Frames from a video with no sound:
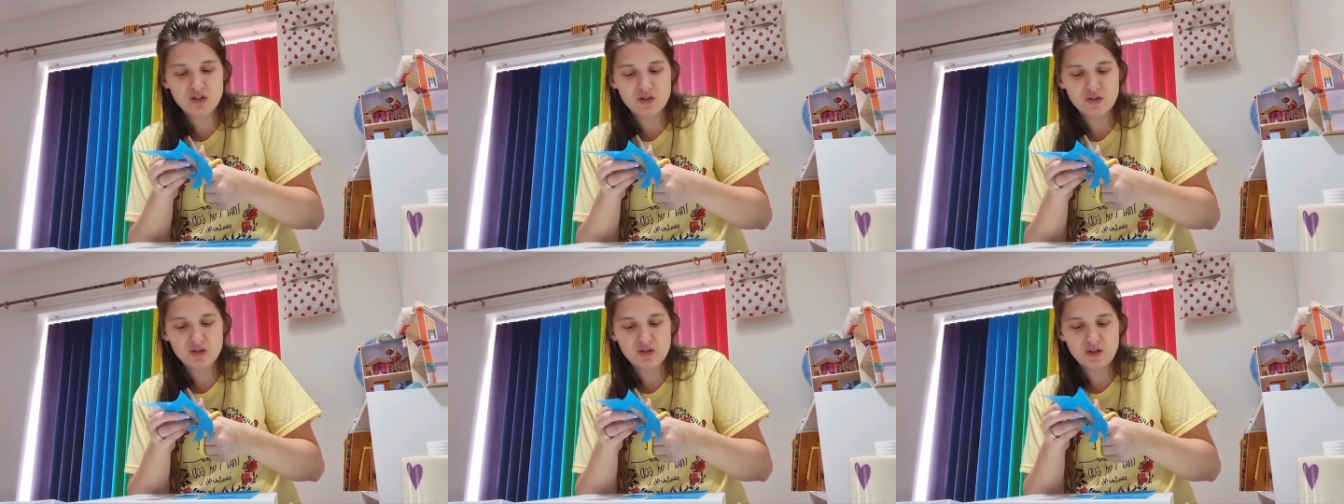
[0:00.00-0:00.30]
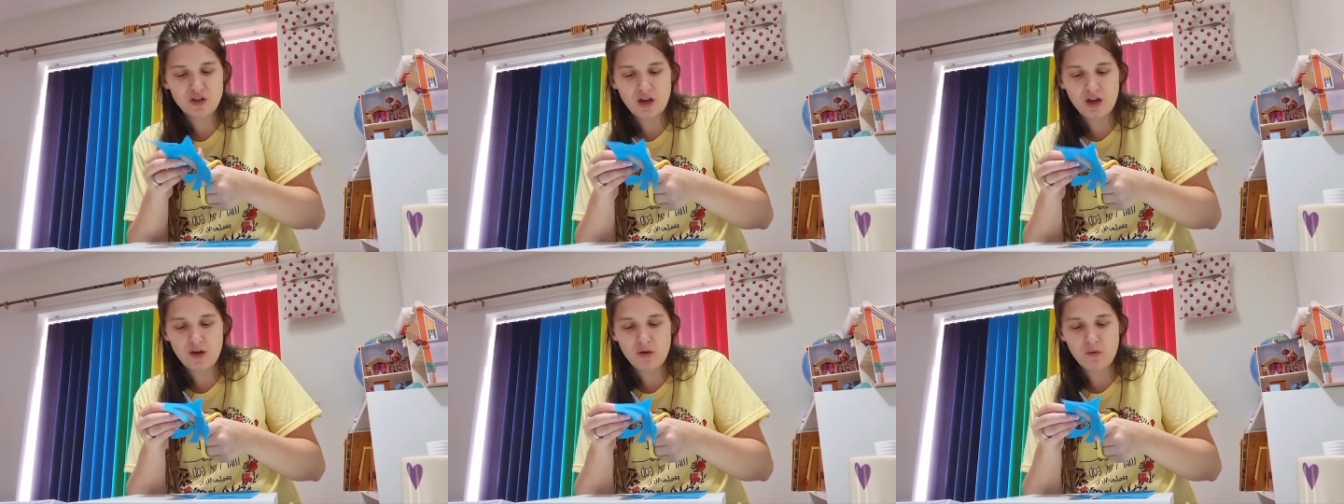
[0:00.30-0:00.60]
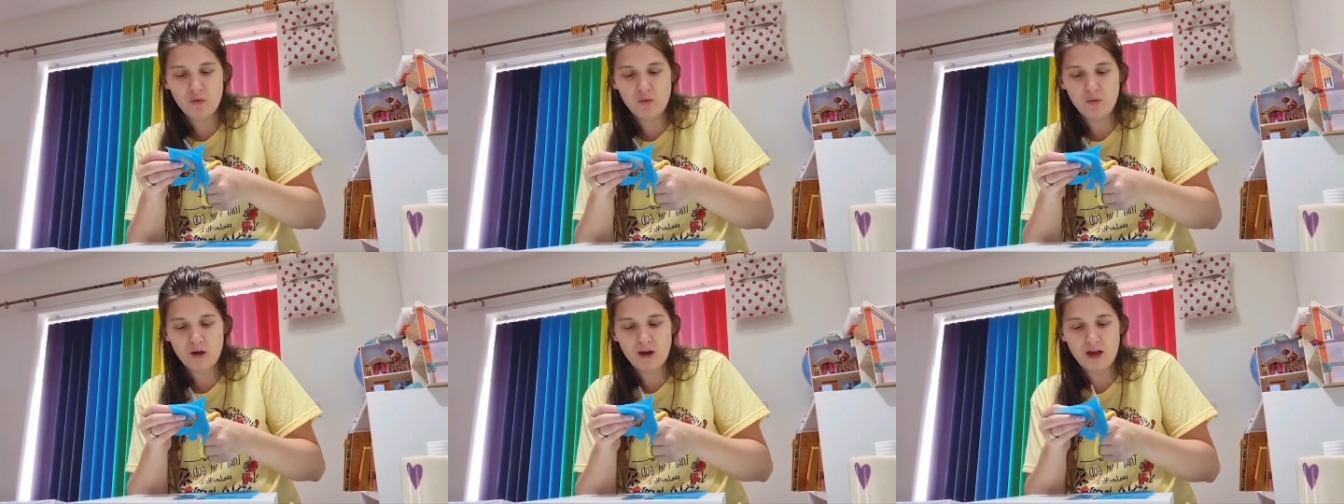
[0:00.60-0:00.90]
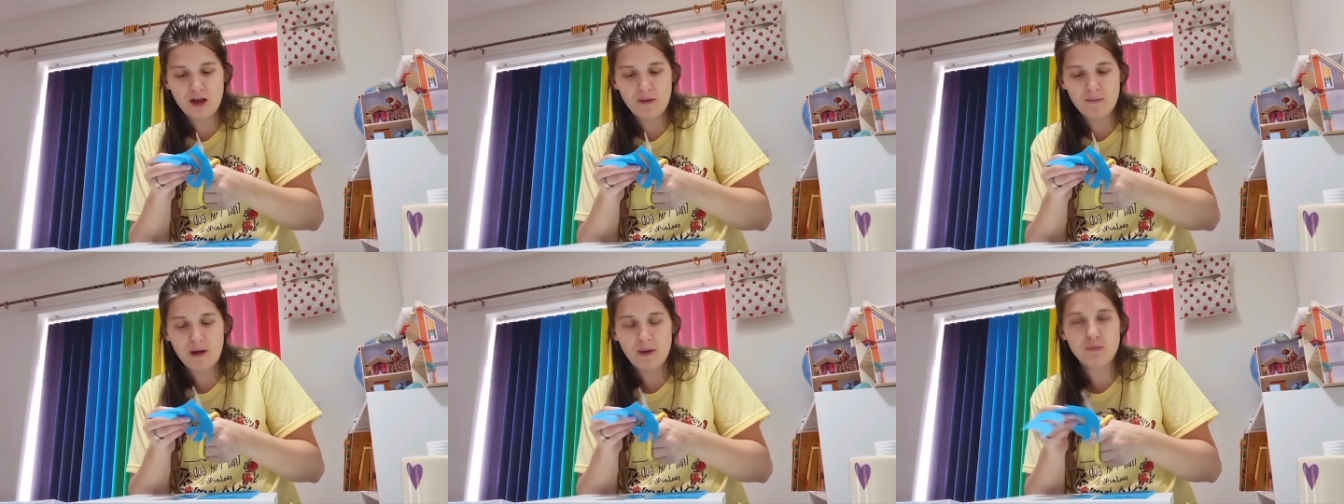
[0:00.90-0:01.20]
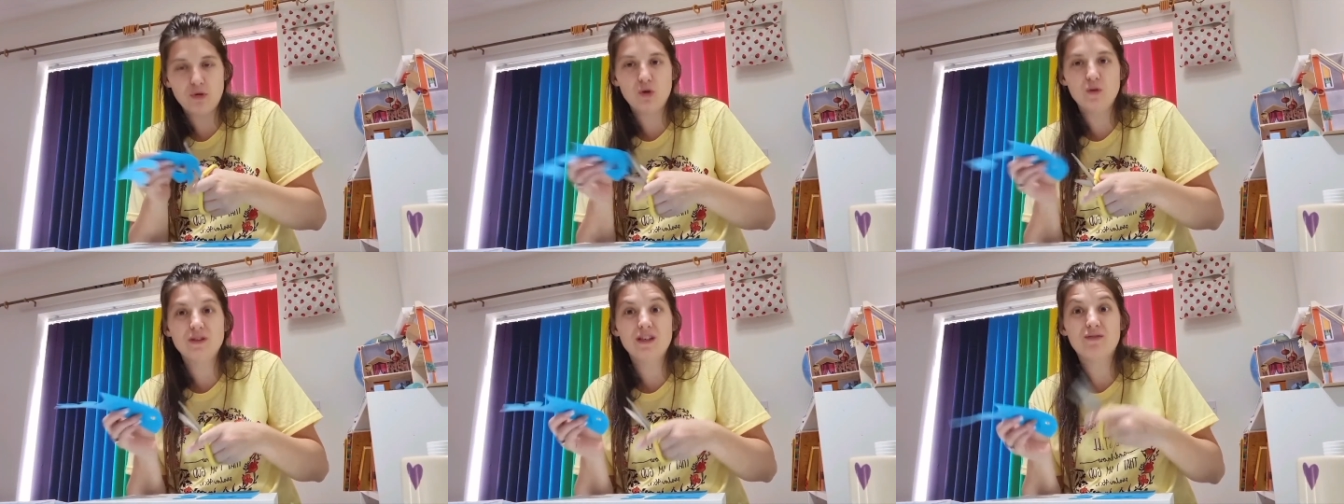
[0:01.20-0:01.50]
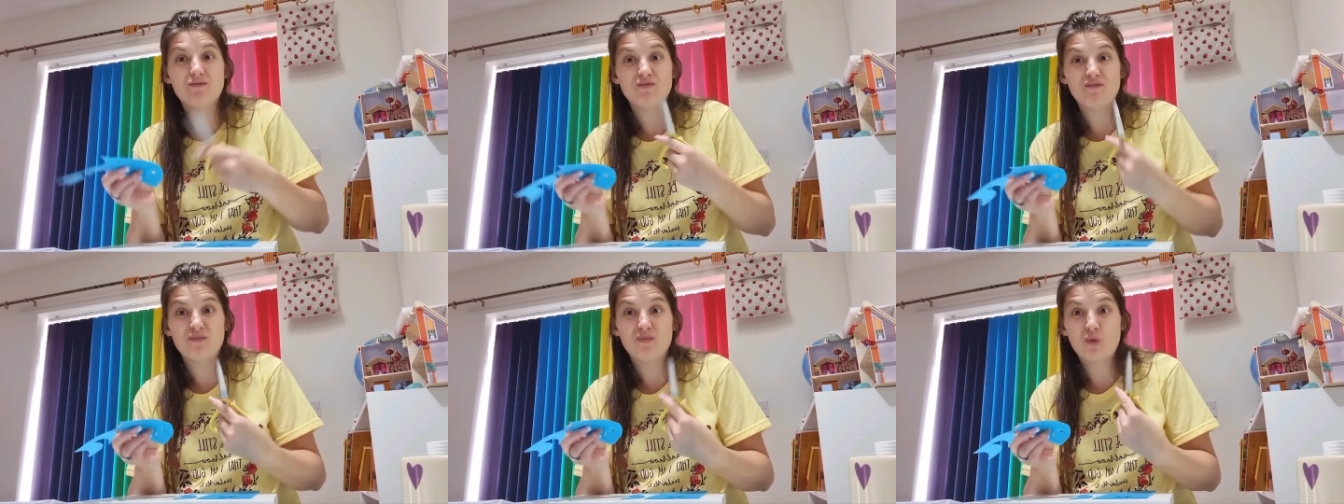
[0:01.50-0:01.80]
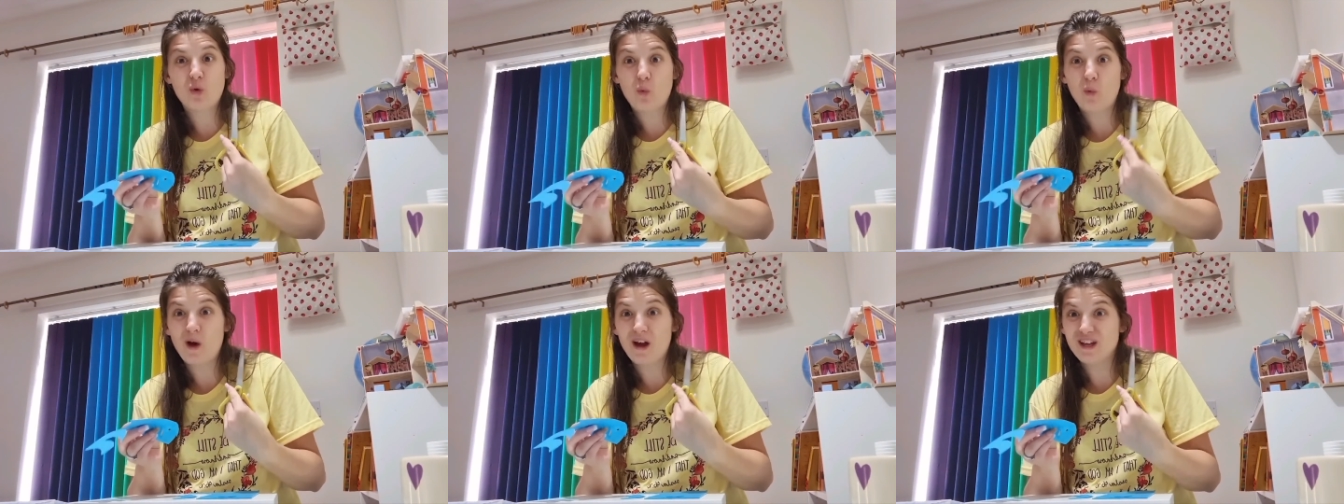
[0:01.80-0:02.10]
so I'm using
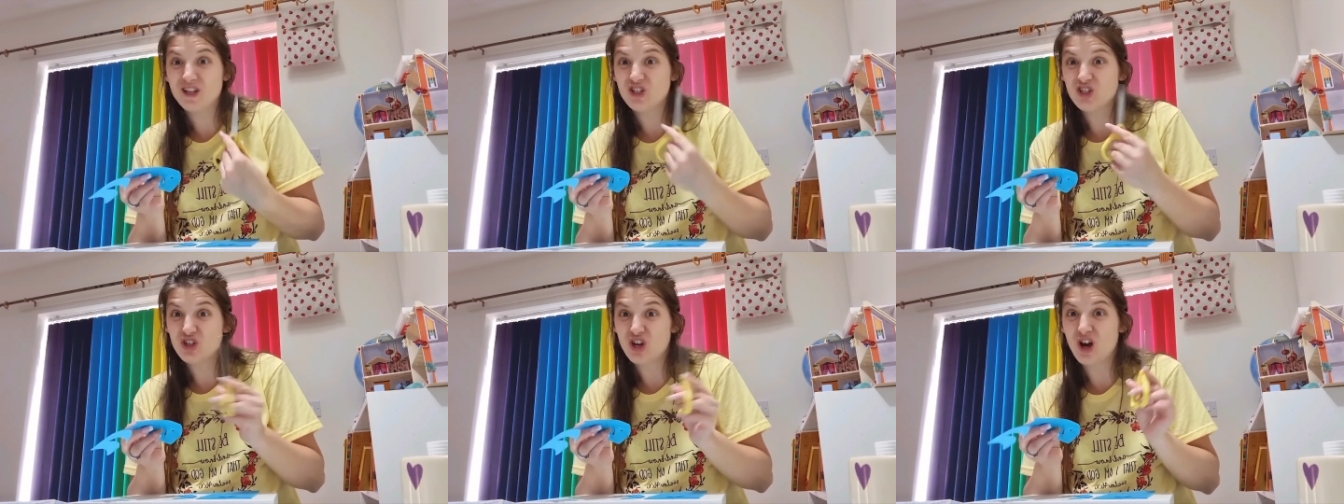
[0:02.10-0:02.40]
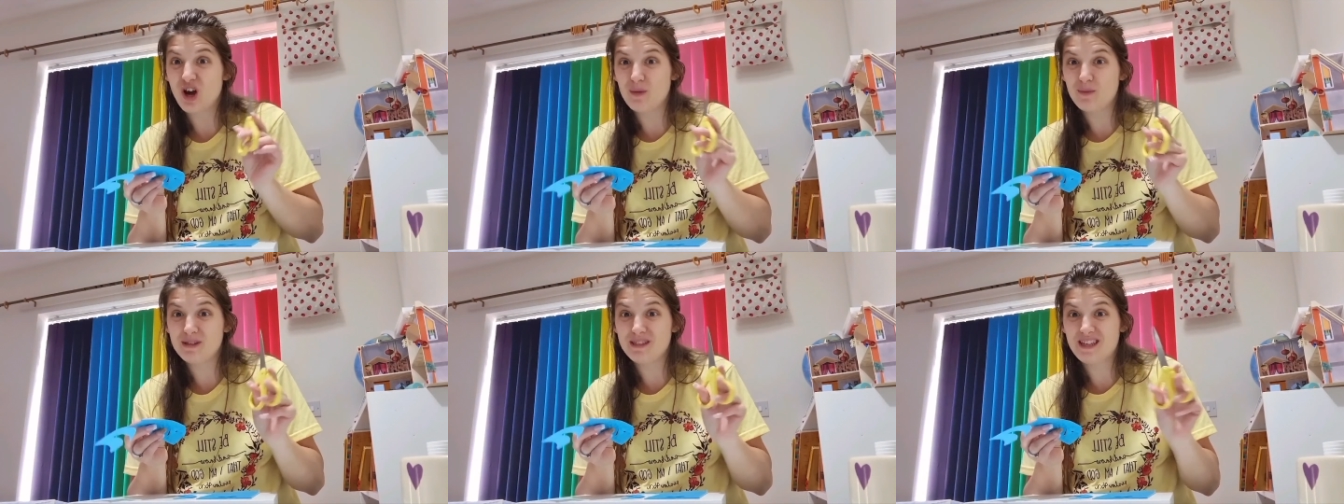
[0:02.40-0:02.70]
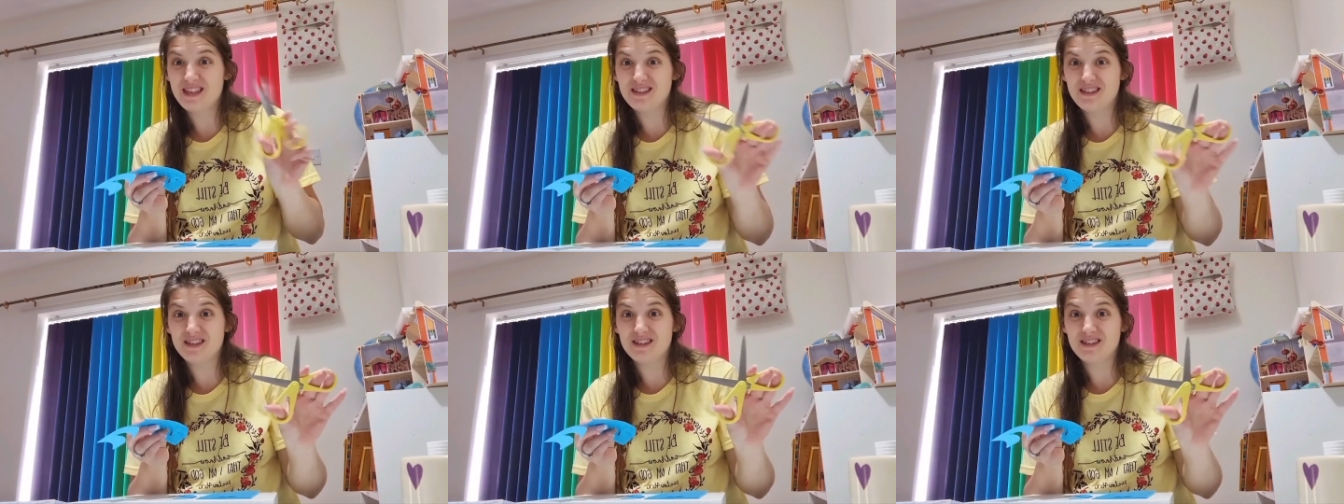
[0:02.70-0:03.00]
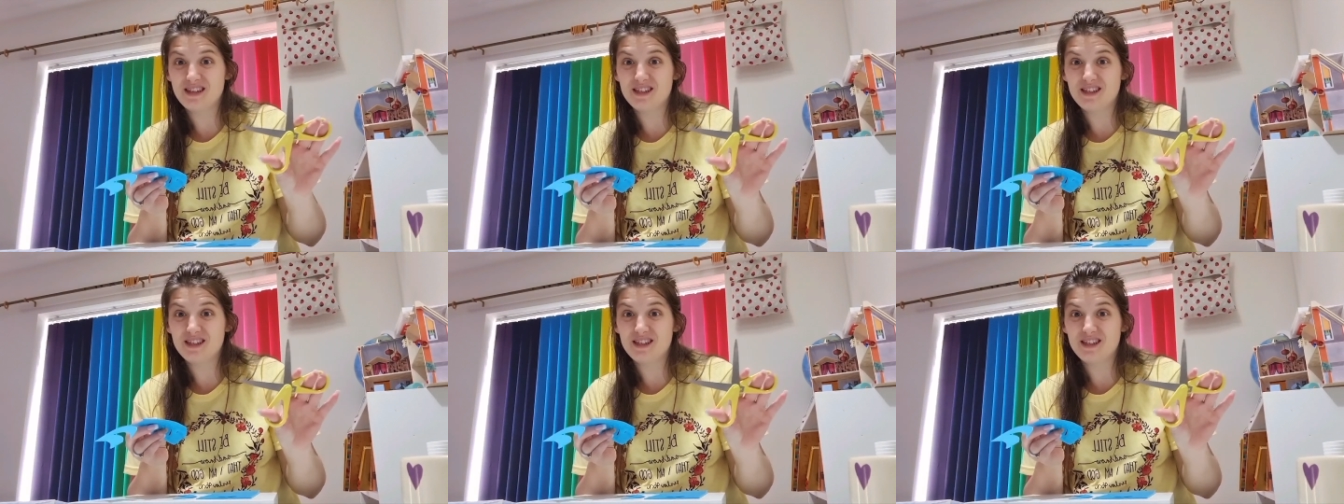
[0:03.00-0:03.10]
quite sharp scissors.